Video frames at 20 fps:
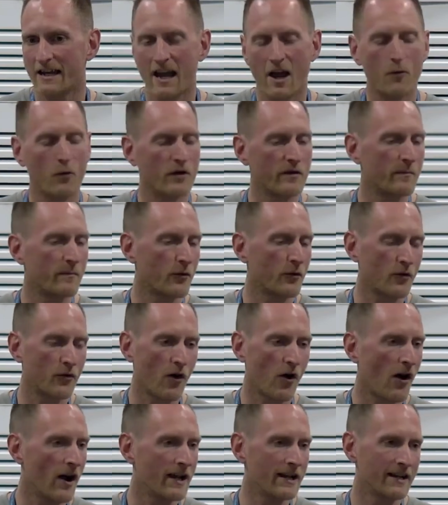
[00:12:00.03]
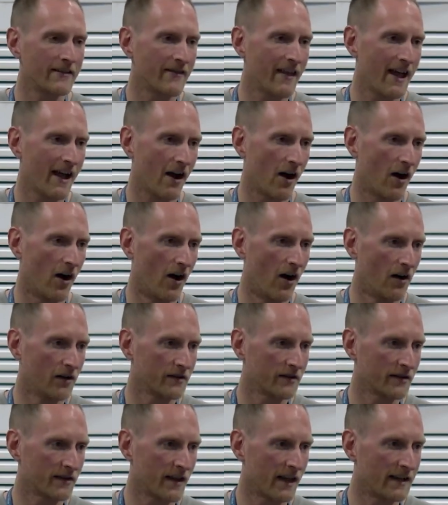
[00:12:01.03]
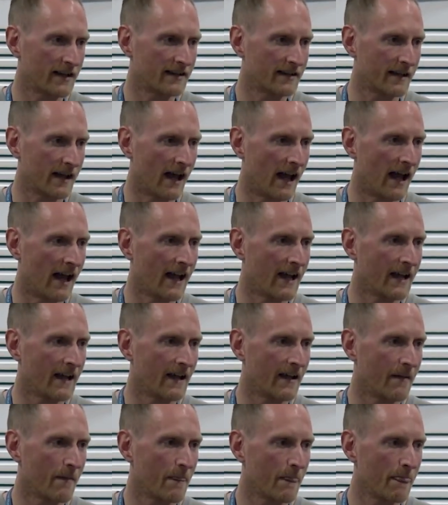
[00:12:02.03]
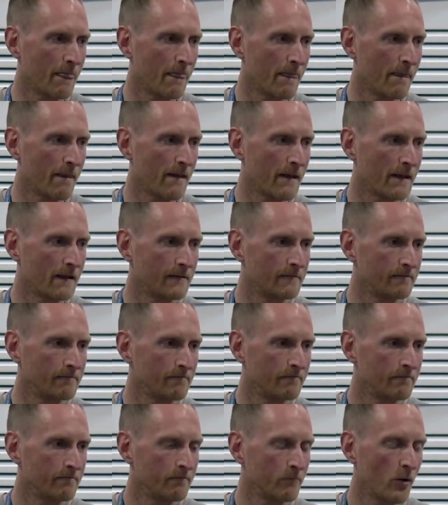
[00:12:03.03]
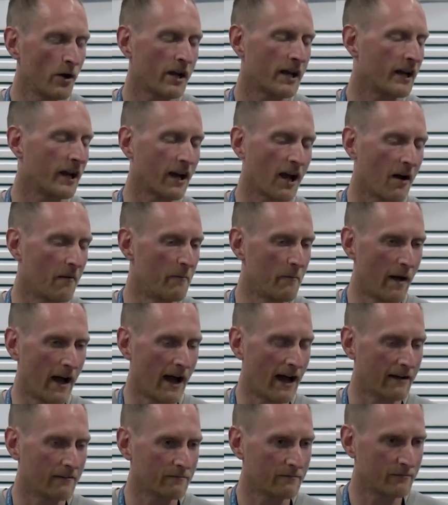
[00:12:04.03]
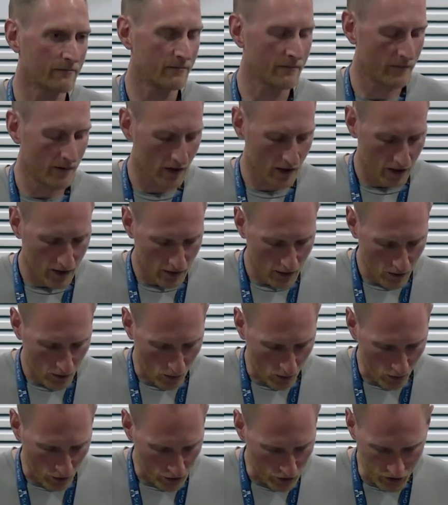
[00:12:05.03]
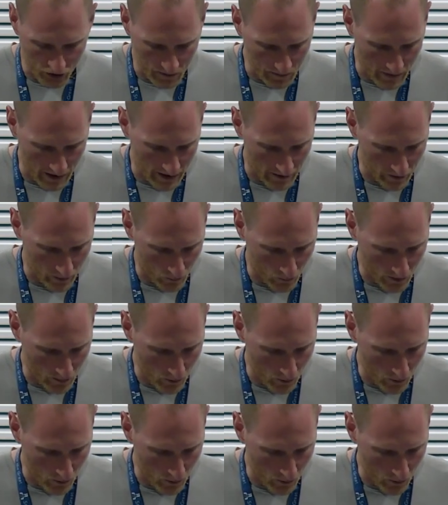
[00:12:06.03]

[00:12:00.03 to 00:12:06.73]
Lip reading: yet, with pride in their hearts, they say, we're going to come back just better than we